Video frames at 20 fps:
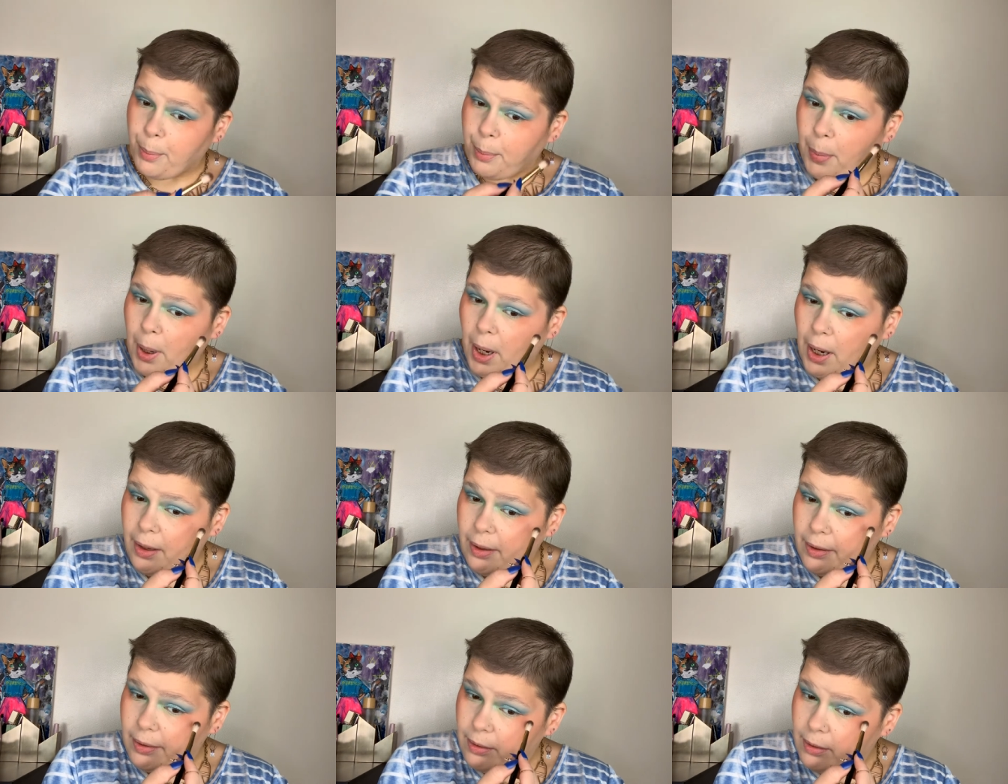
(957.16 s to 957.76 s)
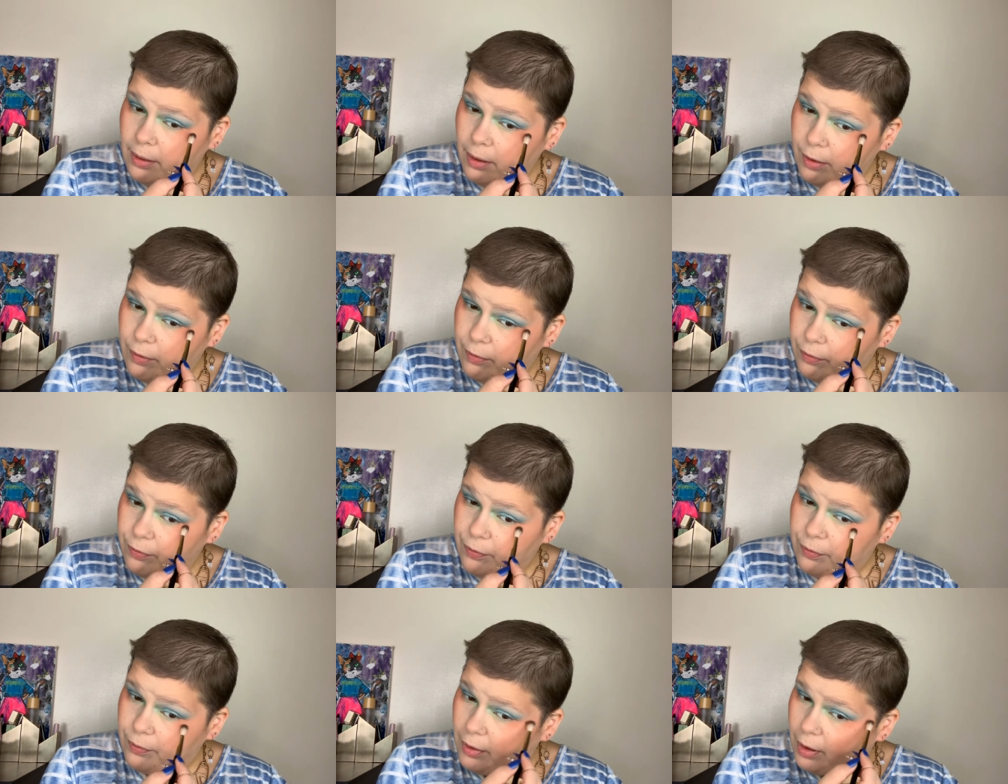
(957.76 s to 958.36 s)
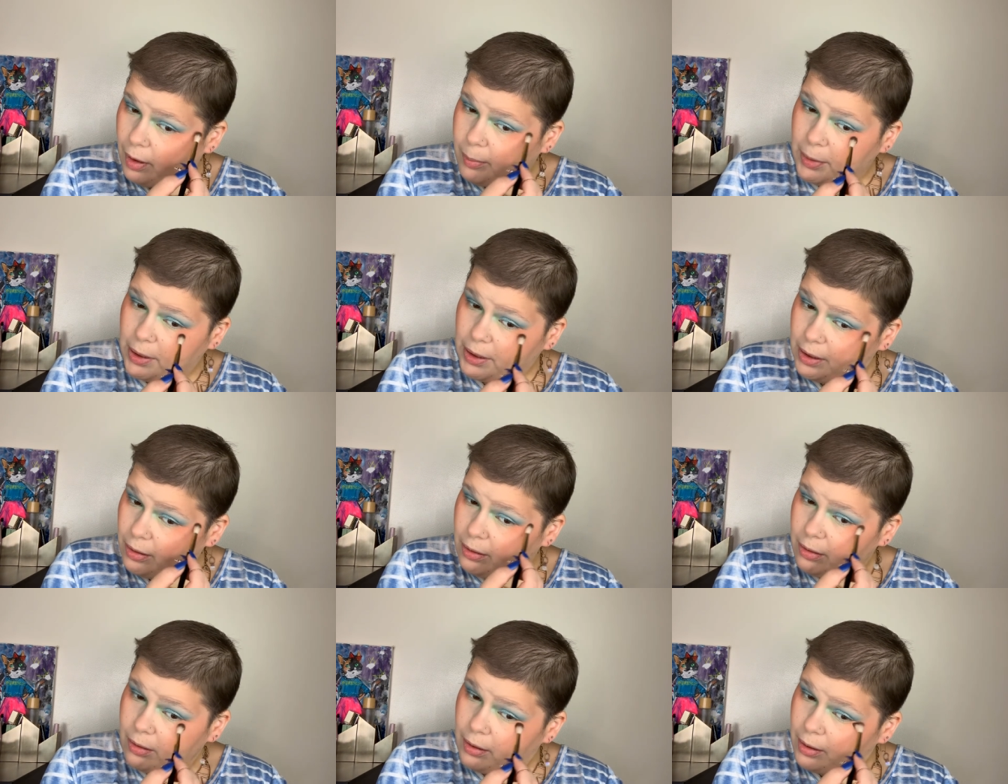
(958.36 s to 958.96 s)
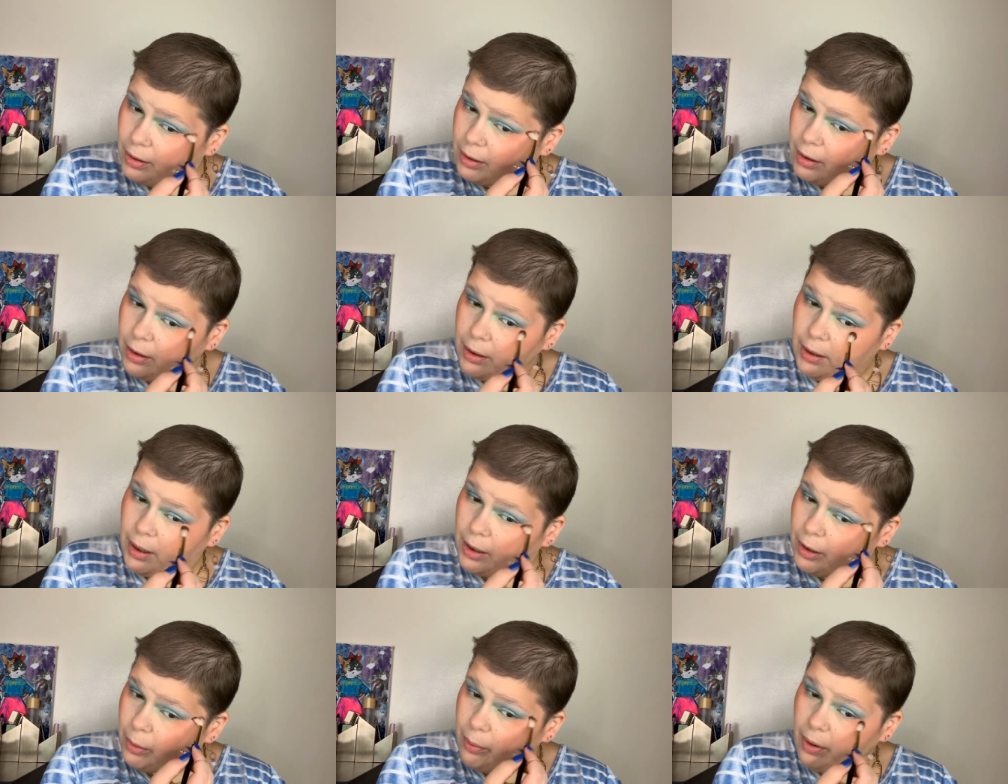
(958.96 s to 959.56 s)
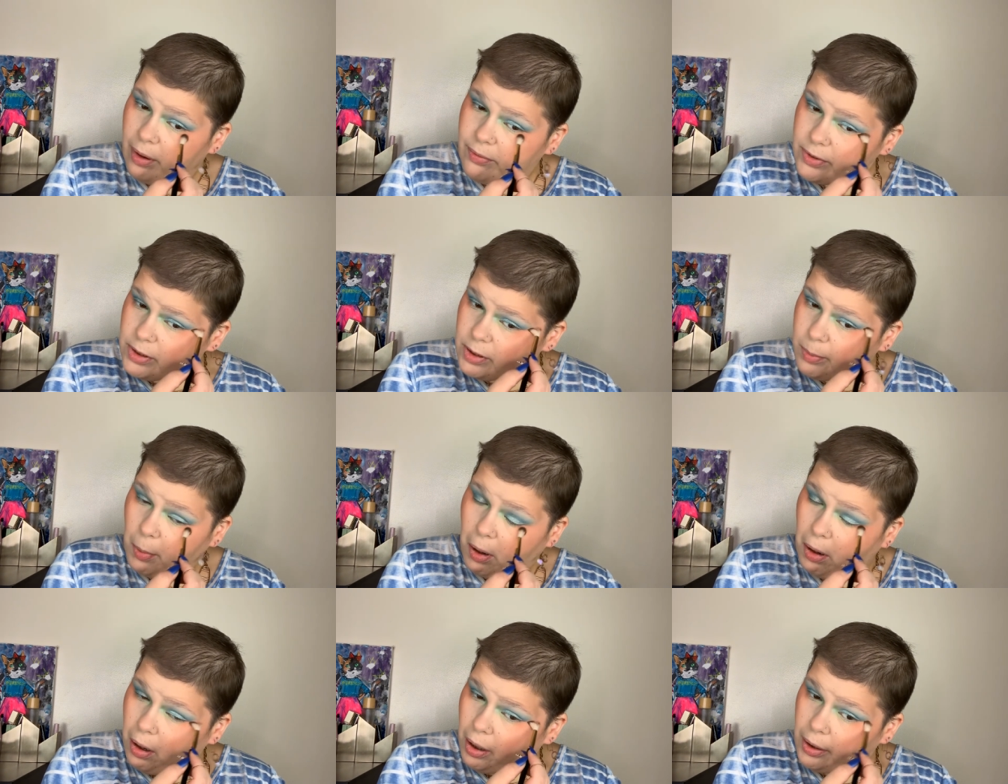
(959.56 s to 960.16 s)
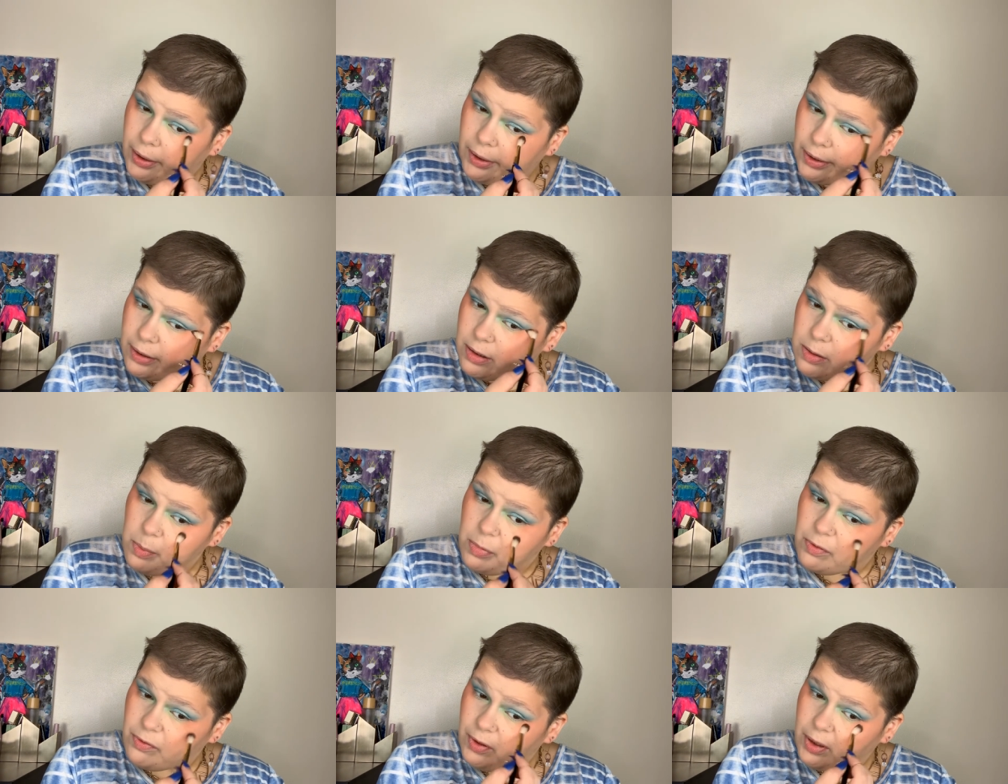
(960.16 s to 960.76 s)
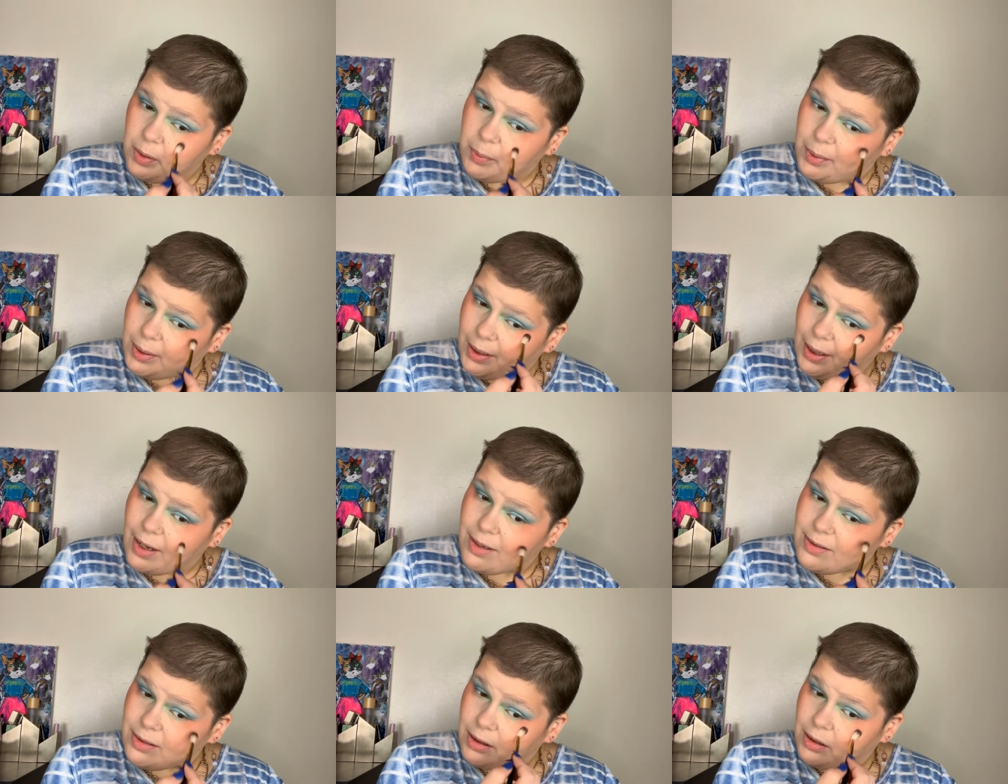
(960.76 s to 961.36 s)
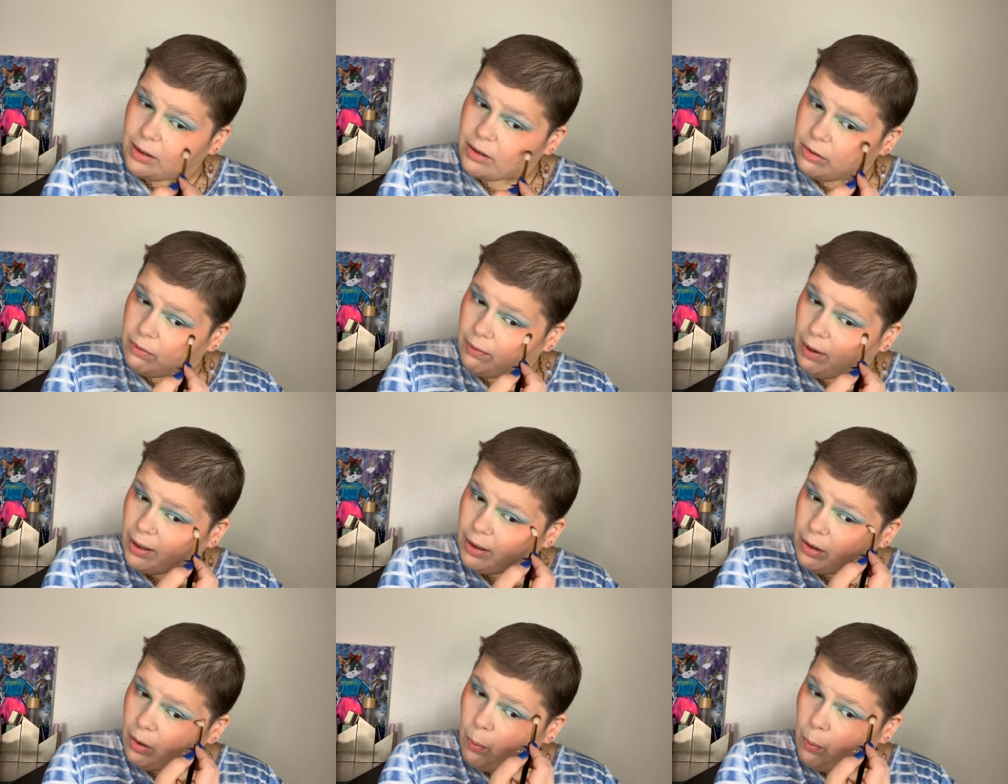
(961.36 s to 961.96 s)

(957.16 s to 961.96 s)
But if, I mean, and, and I know I have a small audience, but if anybody has any direct